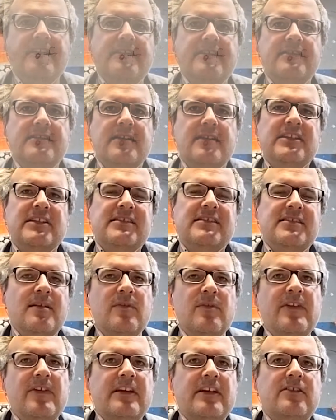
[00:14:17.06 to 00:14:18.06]
it's i mean
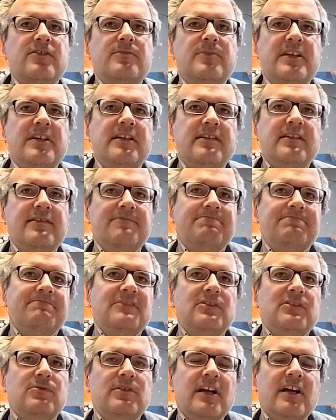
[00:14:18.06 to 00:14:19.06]
some of it could be
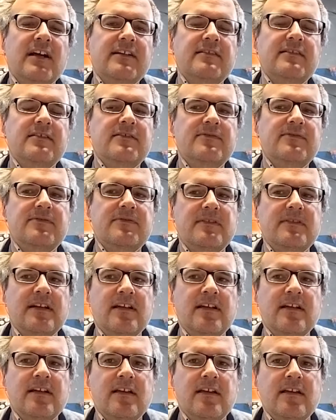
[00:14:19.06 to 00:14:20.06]
you know kind of
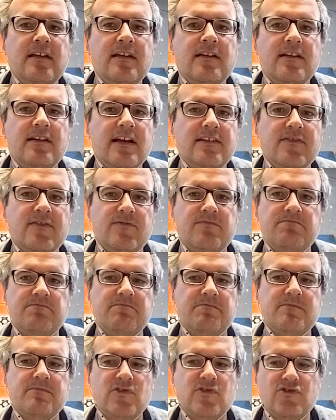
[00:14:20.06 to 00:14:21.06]
kind of
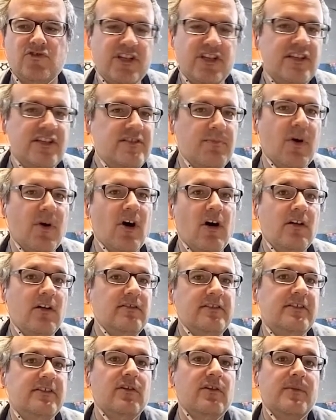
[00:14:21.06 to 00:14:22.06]
cheese ball
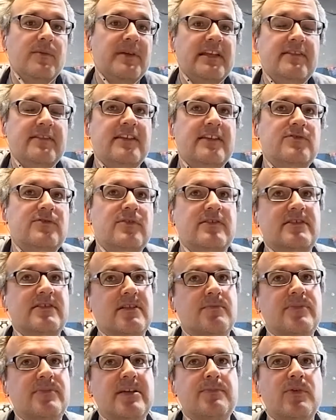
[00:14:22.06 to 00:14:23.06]
you know i mean that's what
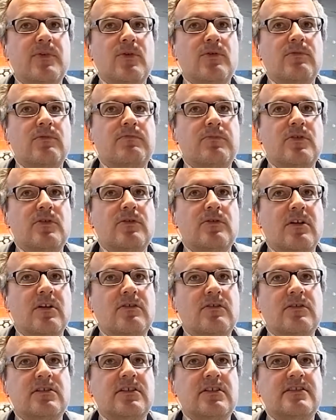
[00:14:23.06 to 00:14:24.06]
some people
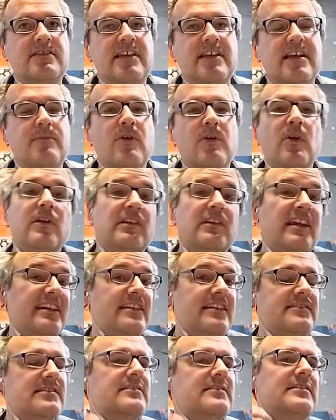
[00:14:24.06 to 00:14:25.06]
could say about it
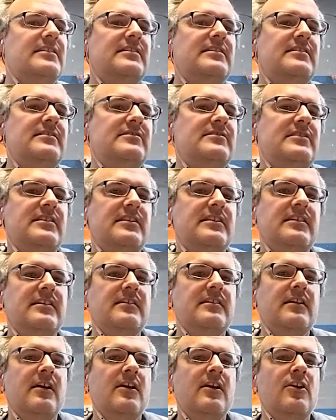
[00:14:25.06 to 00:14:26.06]
like it's an
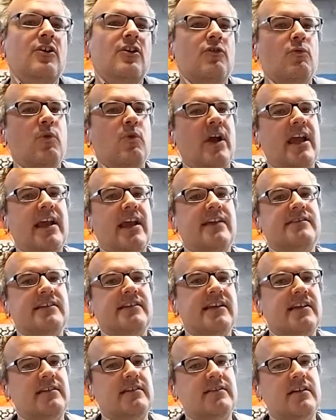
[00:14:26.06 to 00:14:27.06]
easy way to
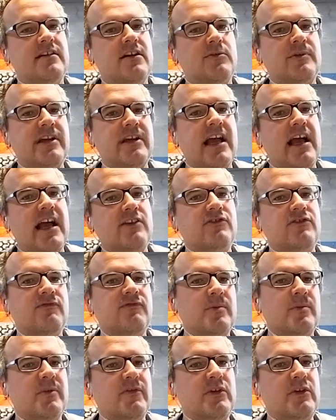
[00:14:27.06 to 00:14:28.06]
get a reaction
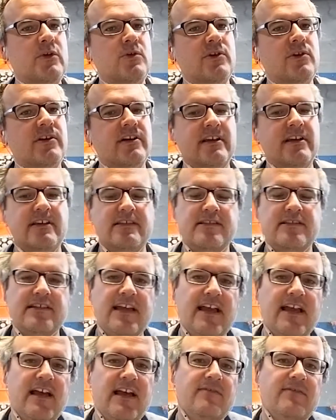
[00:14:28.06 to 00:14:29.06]
from a viewer is
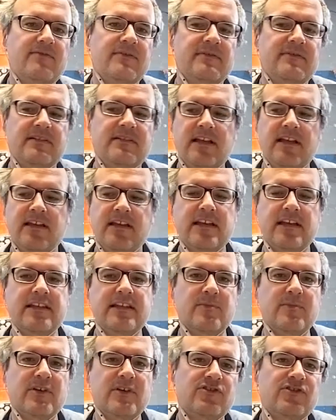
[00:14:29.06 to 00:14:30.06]
to have an
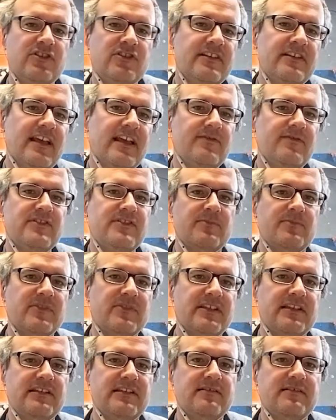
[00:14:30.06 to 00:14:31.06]
image then have
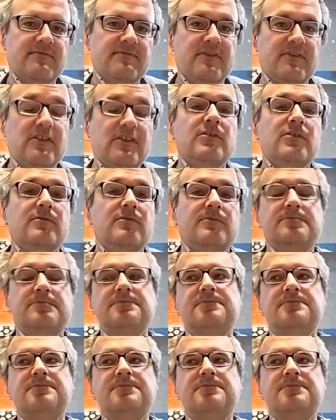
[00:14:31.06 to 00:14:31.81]
something you know